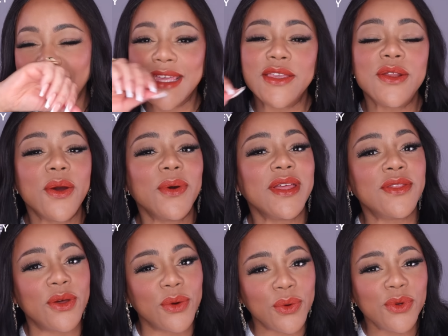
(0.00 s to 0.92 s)
You know,
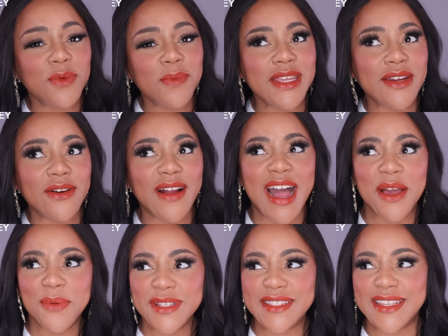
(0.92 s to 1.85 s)
in the oud meter,
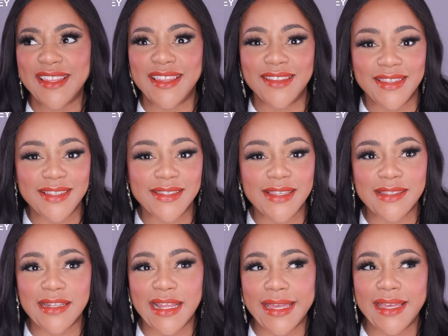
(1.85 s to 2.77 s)
I would say that this
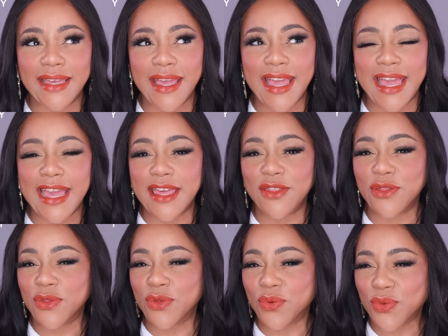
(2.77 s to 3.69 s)
is like a
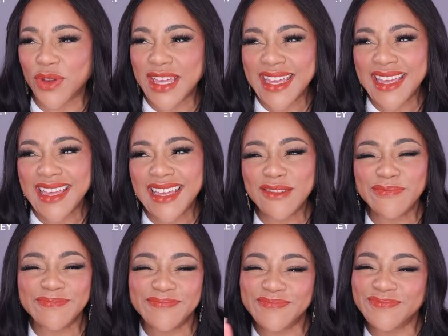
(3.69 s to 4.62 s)
3,
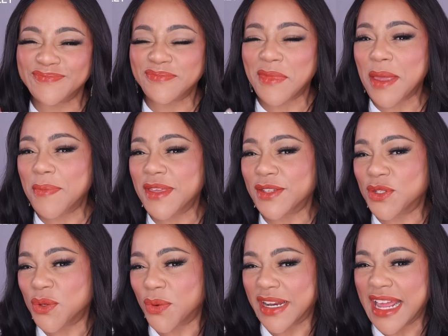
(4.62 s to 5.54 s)
maybe a
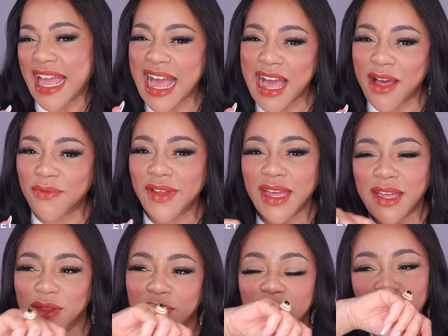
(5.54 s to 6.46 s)
2.5,
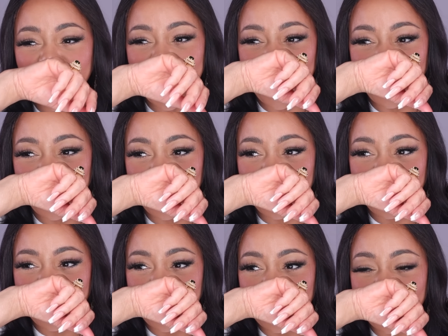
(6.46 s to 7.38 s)
3
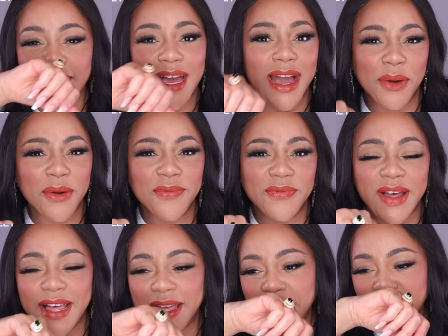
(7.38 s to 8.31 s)
out of
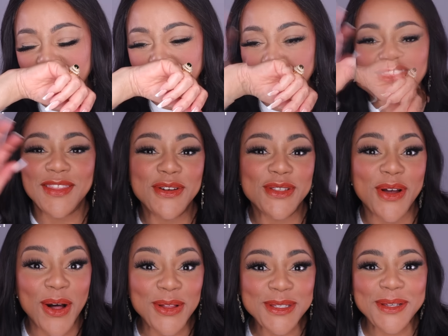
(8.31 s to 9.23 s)
5.
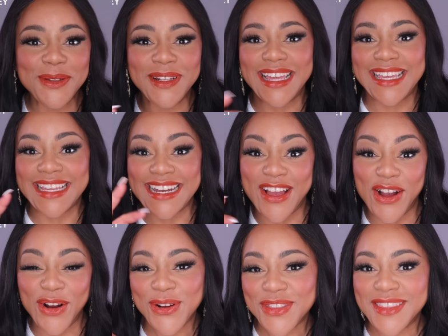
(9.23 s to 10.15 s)
There's also like an
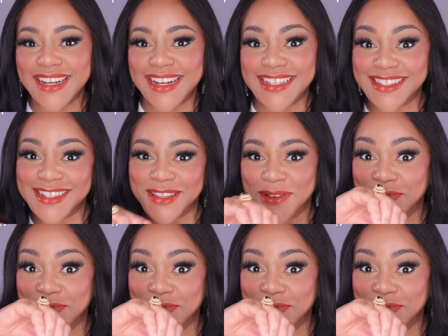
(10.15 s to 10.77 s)
earthiness to the